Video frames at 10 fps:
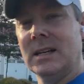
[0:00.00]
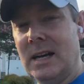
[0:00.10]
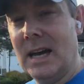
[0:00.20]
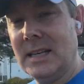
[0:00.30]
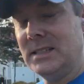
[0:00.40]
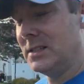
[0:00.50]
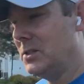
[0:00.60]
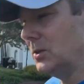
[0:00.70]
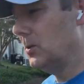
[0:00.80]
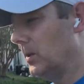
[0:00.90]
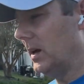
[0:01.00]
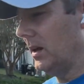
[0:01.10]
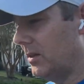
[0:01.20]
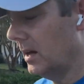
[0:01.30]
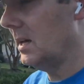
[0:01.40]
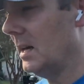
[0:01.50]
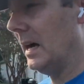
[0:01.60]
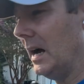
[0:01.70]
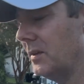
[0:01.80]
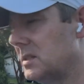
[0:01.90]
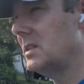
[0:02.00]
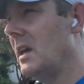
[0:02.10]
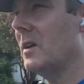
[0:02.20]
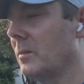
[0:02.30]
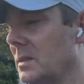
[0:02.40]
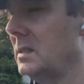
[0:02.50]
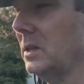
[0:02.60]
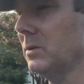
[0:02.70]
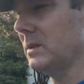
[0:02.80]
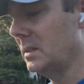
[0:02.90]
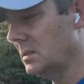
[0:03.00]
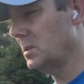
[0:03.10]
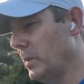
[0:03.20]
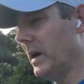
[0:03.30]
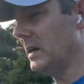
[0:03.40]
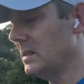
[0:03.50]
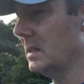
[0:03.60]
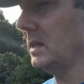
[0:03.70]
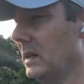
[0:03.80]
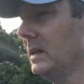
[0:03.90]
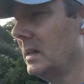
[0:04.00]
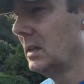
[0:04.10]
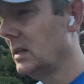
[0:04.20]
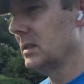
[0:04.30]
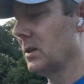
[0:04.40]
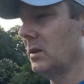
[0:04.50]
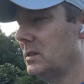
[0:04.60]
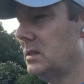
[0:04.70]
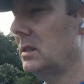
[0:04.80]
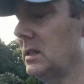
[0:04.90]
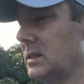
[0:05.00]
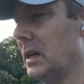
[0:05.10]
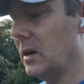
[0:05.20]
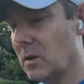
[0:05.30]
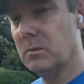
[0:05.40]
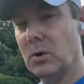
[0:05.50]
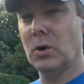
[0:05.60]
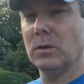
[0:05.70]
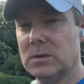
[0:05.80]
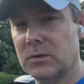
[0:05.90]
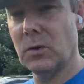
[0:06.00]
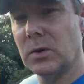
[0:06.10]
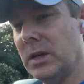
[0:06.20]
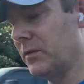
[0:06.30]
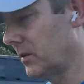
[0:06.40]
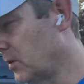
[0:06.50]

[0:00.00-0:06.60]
it has to do with how the sacrum is tilted in space. So the sacrum moves 4 different